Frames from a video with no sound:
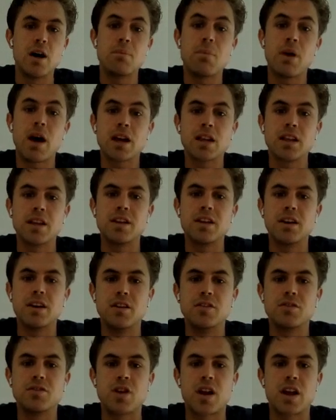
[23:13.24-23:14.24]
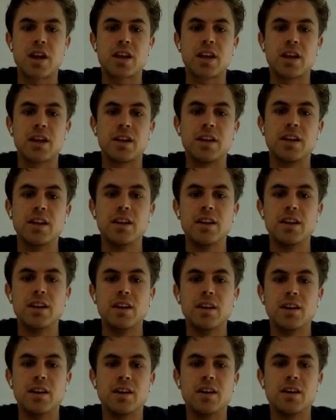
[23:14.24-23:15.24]
pilot of tracking
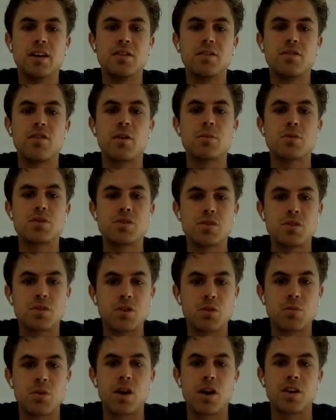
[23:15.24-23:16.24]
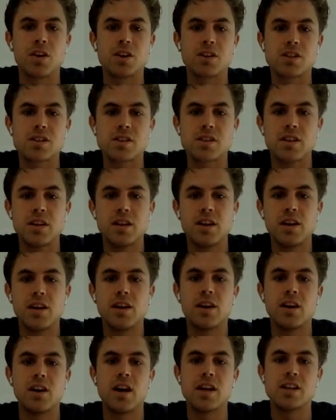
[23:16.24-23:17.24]
pharmaceutical products
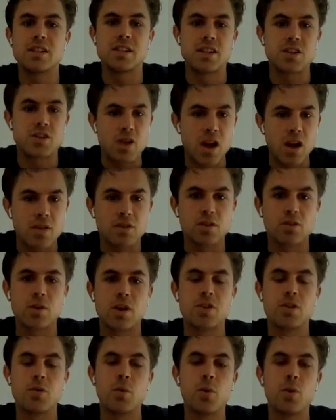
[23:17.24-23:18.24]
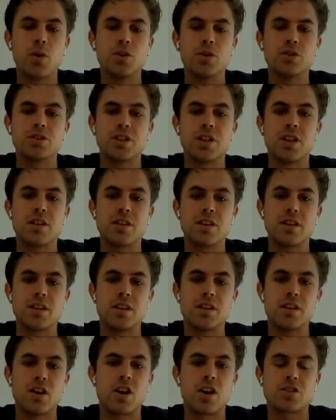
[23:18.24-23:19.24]
as they travel around the world, so that
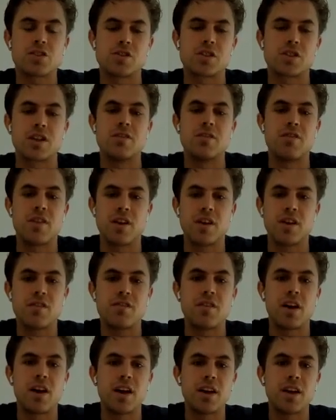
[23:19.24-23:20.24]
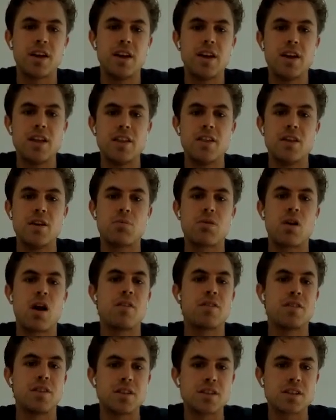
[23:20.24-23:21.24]
the doctors can verify the
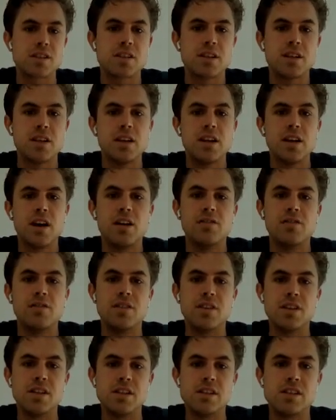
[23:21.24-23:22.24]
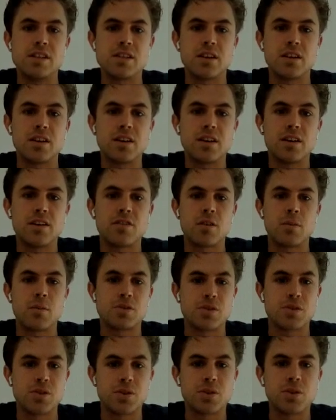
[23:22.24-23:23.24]
provenance of these
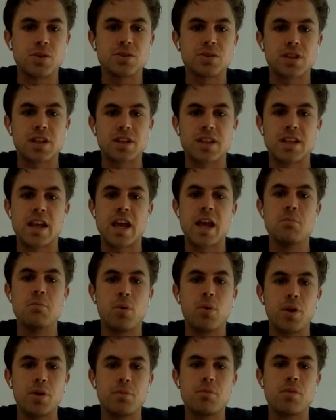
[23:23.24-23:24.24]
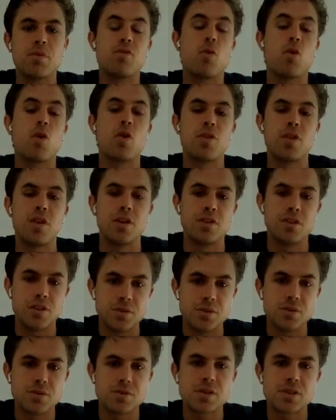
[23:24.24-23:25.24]
pharmaceuticals at the endpoint before they're
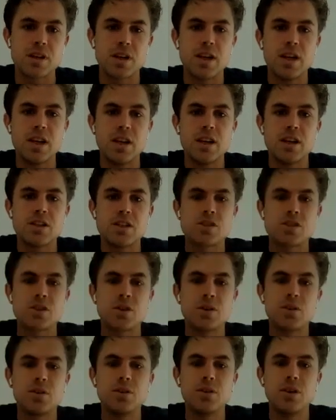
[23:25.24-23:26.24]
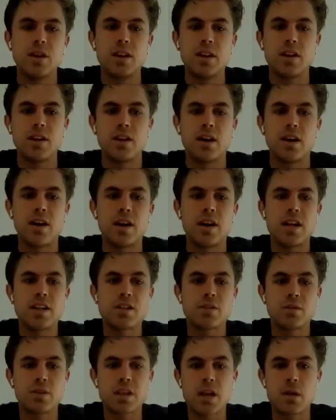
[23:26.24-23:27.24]
used. So it's
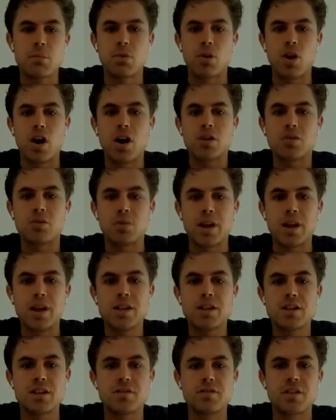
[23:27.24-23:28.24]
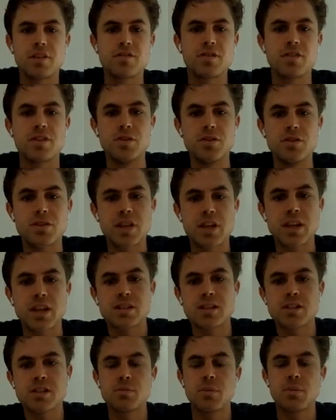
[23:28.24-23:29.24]
really a broad range of different use
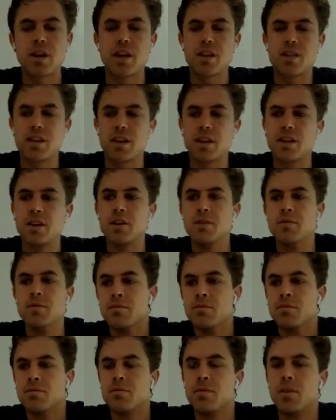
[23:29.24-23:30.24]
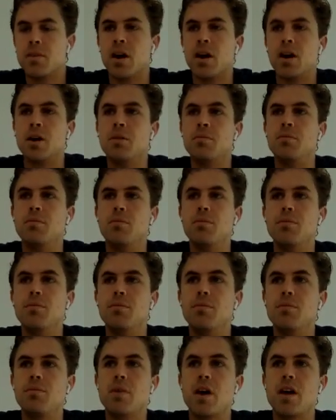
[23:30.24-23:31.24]
cases, but I think
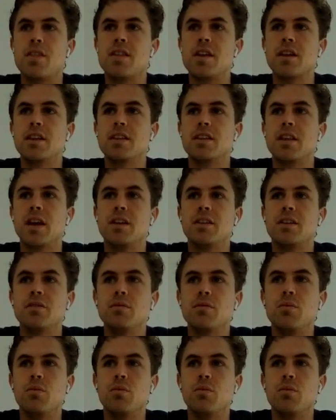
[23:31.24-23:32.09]
that